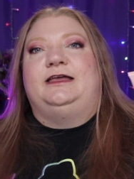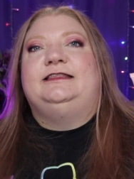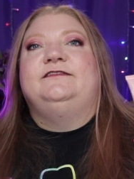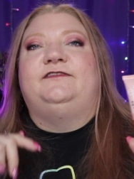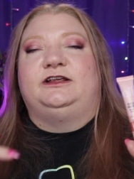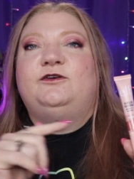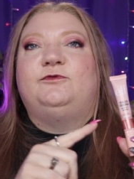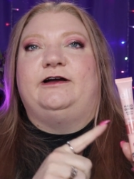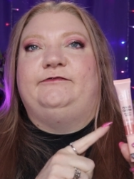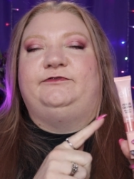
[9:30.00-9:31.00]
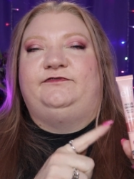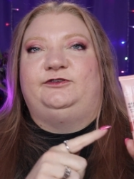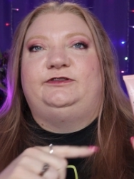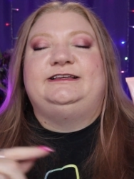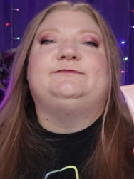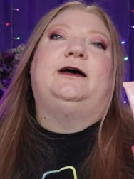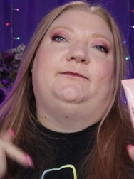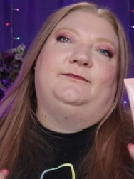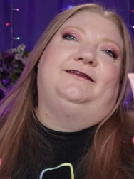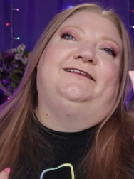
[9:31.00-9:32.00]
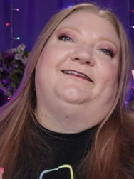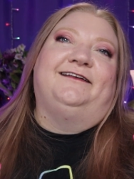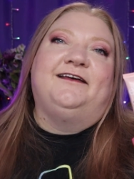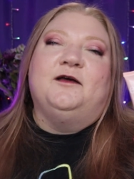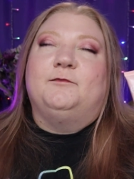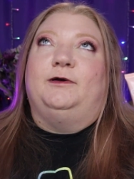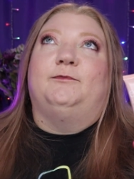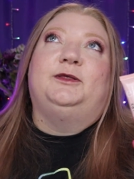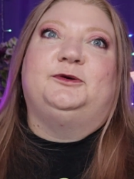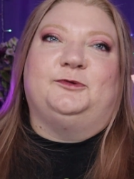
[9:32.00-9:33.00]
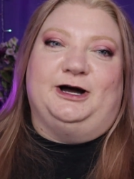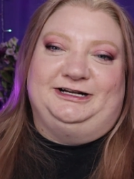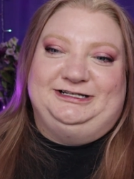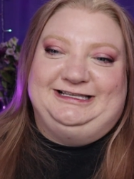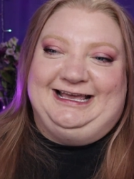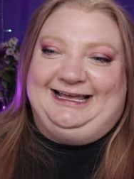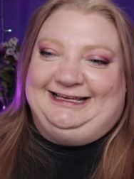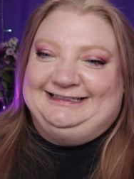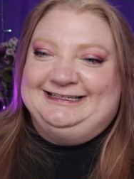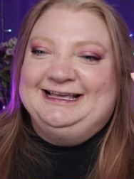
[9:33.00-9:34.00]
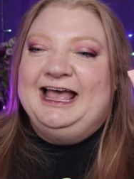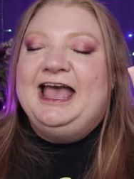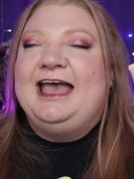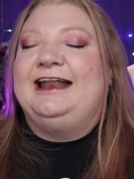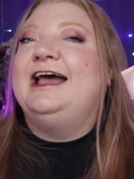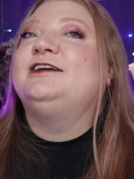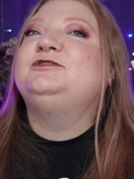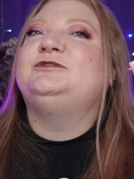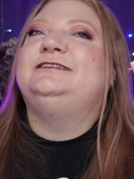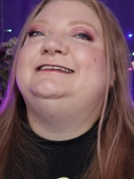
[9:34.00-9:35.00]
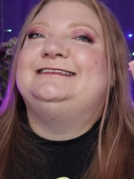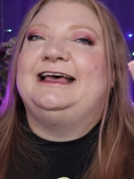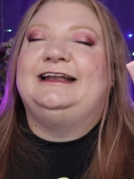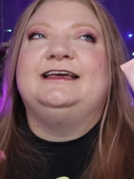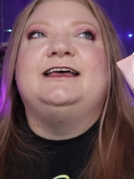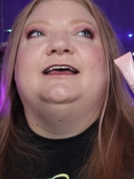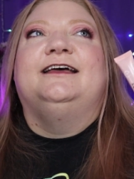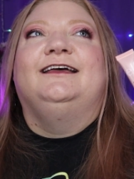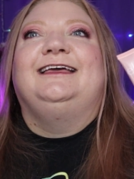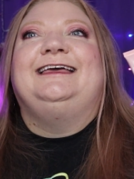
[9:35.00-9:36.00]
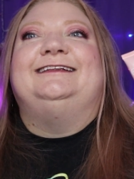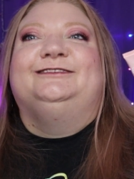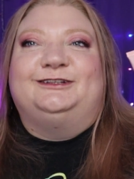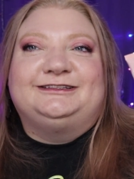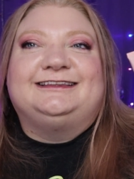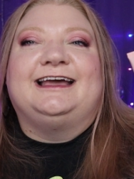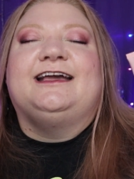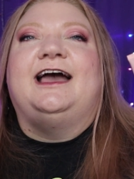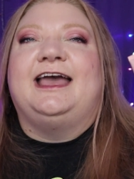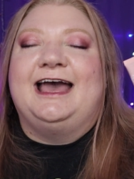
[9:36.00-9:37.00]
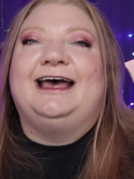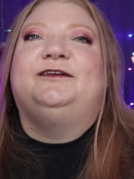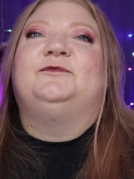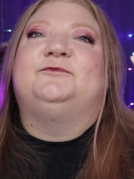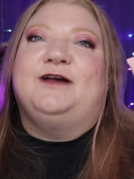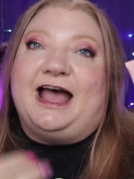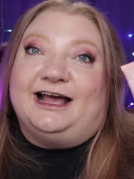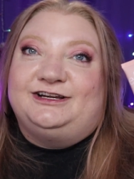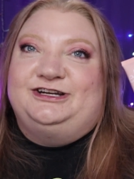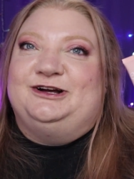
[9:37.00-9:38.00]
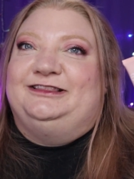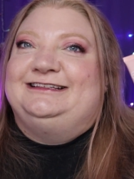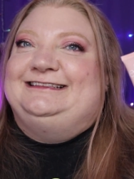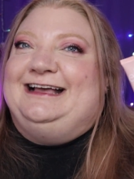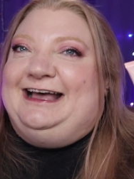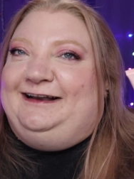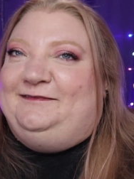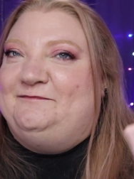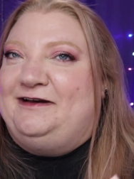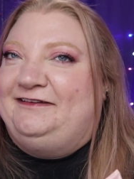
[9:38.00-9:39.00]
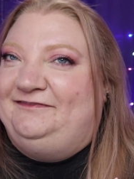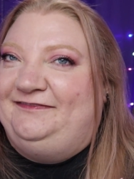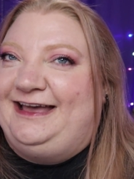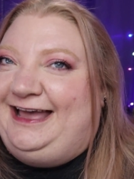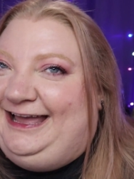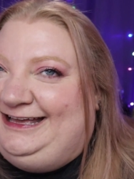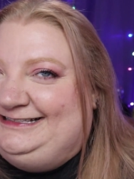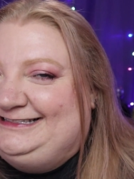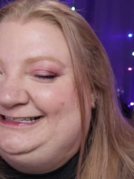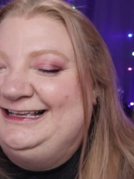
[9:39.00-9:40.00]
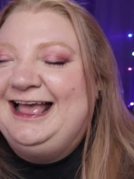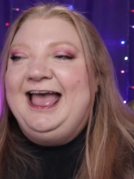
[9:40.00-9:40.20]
In the video where I reviewed these, my mother watched it and actually said it looked like I had a rash on the side of my face.